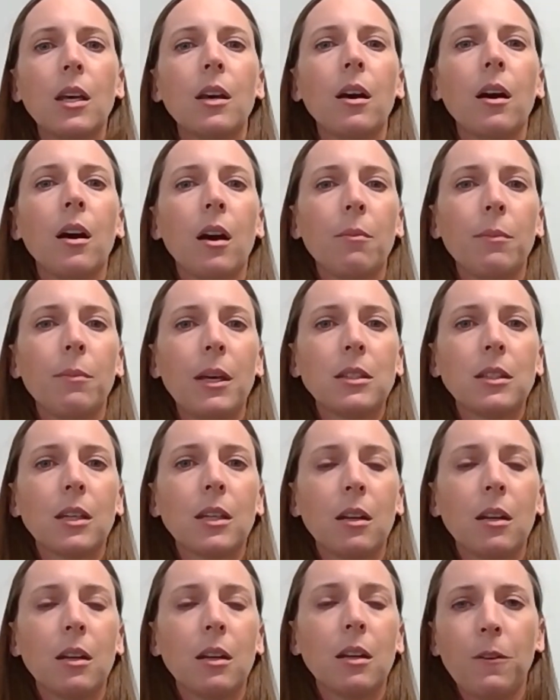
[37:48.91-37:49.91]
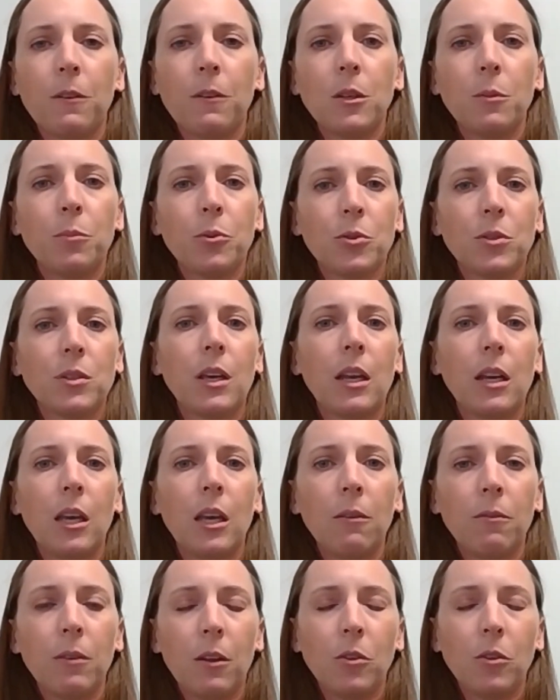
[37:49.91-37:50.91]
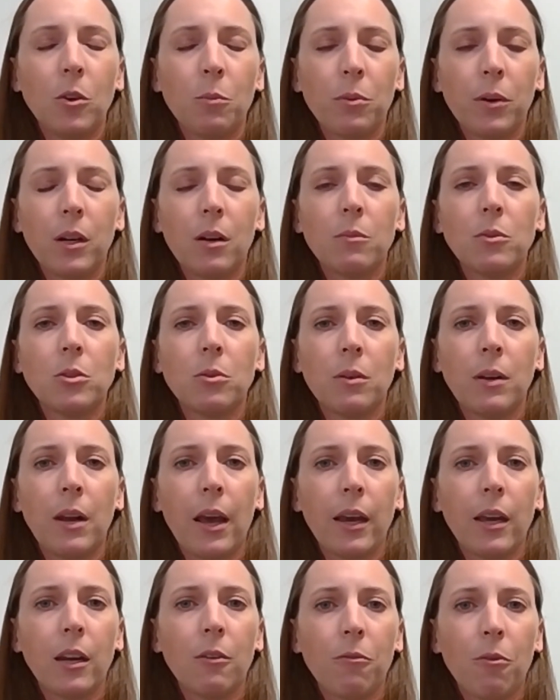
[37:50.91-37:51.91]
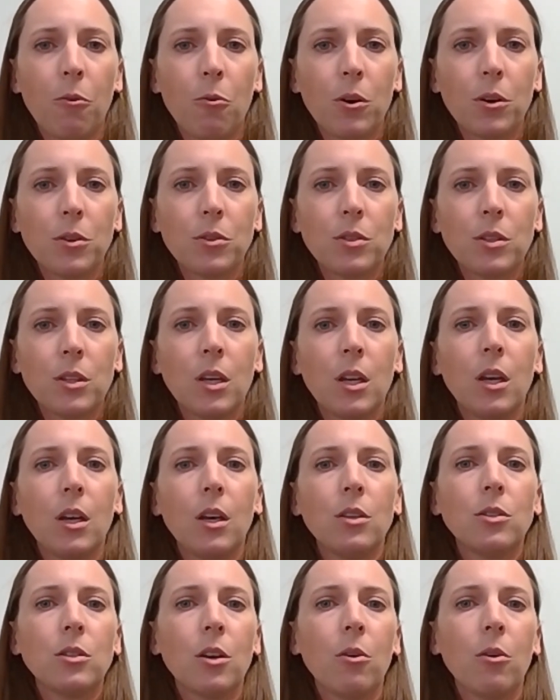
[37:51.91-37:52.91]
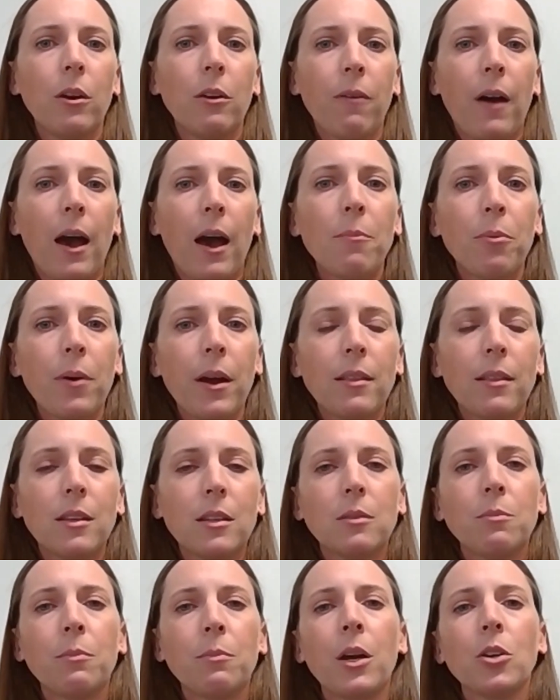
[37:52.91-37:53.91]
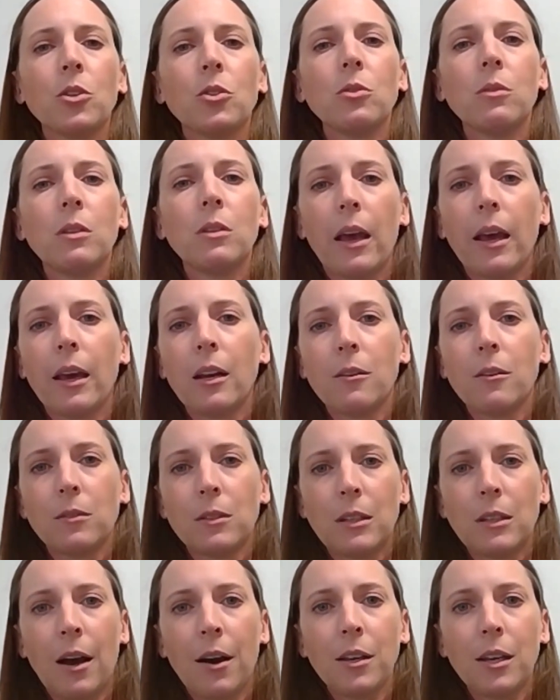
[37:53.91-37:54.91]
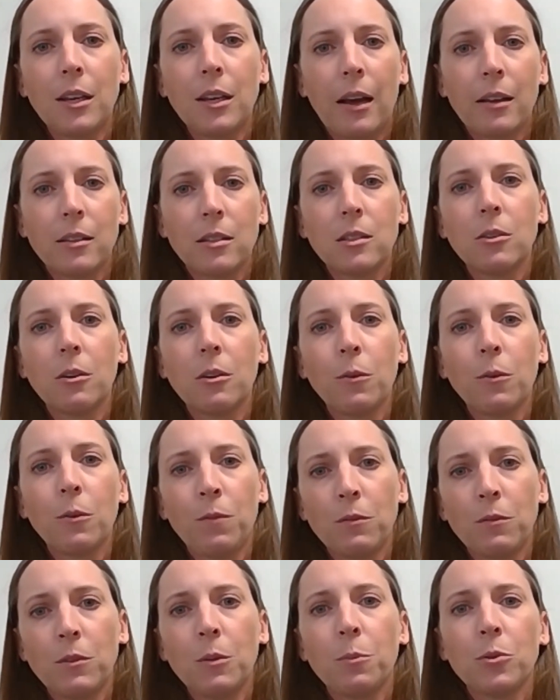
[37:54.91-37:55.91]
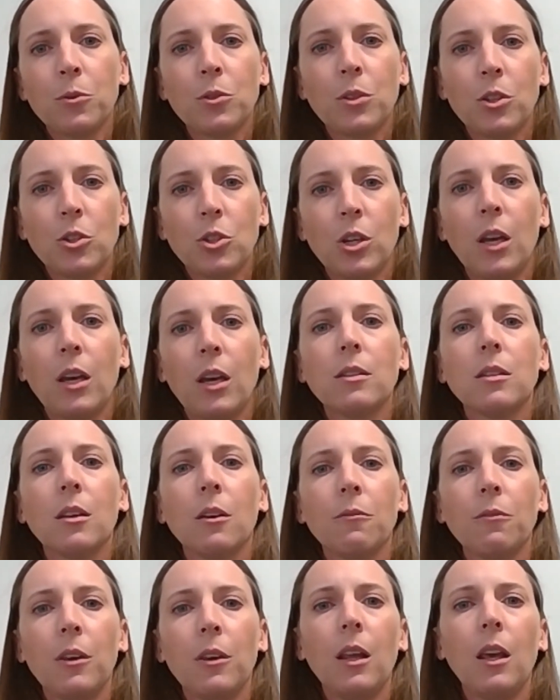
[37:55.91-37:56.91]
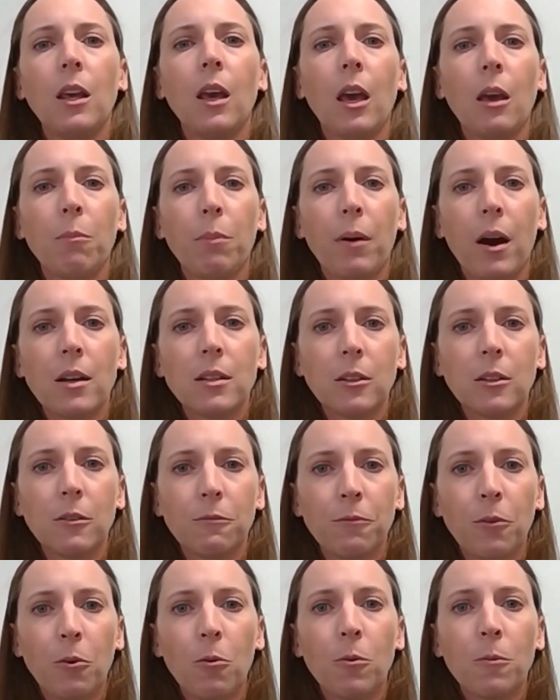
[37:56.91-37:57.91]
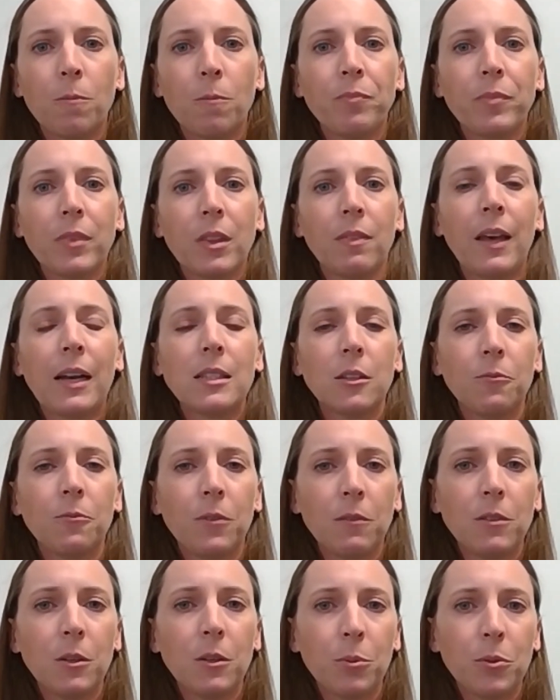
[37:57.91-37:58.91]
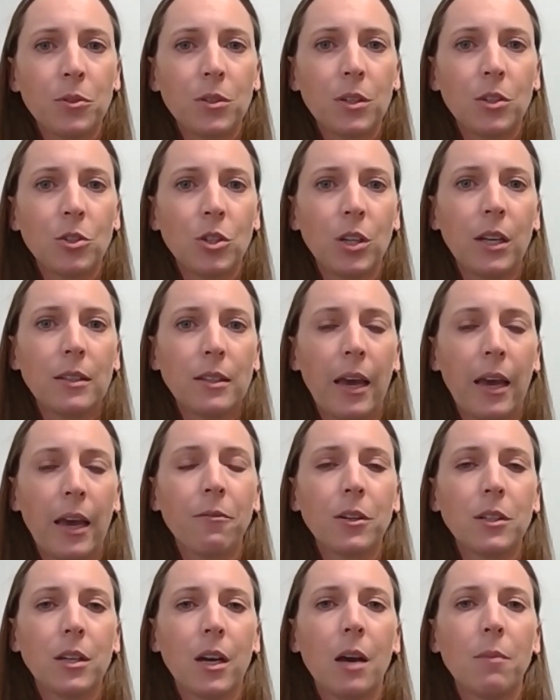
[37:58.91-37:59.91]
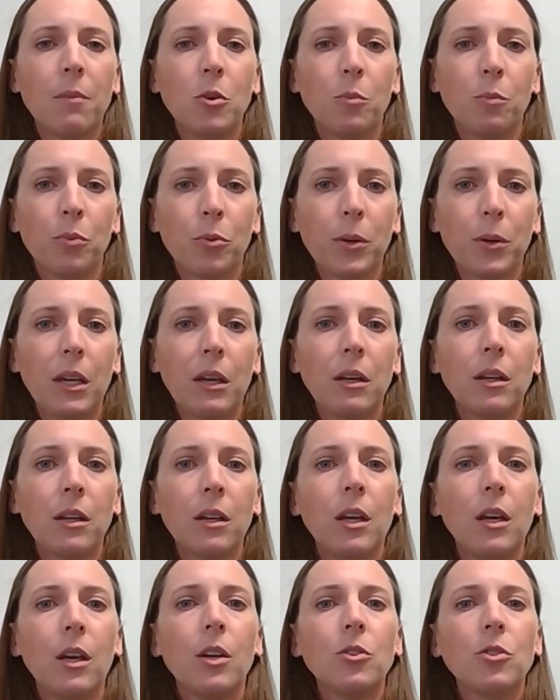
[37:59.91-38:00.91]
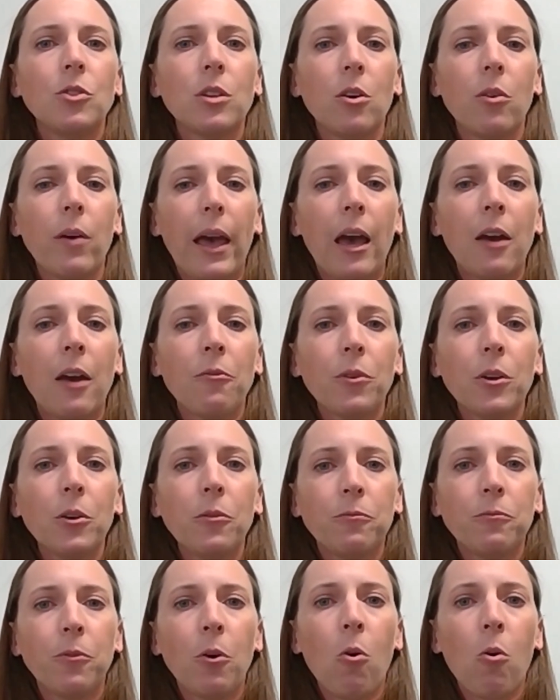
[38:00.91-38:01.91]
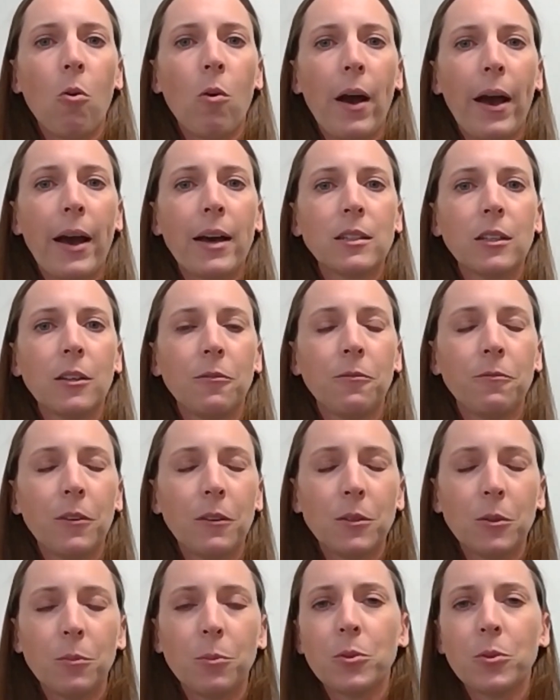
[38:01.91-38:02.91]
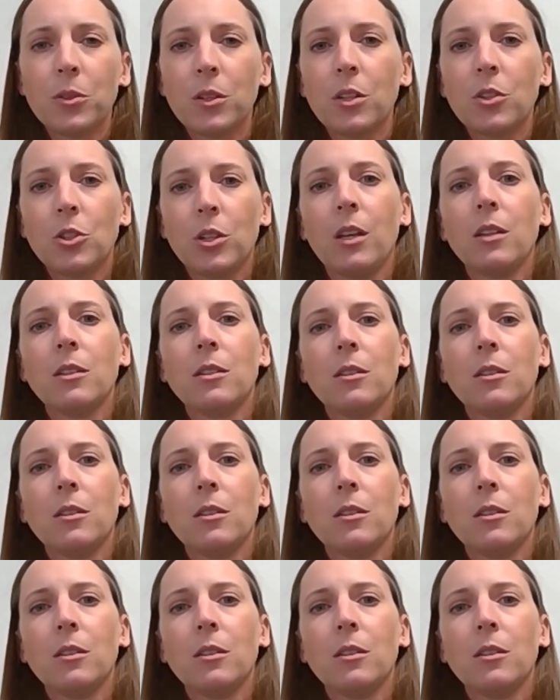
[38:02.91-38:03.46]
It's going to be 50% even if you breed them to a negative horse. So if I bred this mare to a negative stallion, I still have a 50% chance of getting a positive foal. That's a 50% chance every time you breed. So every foal has a 50% chance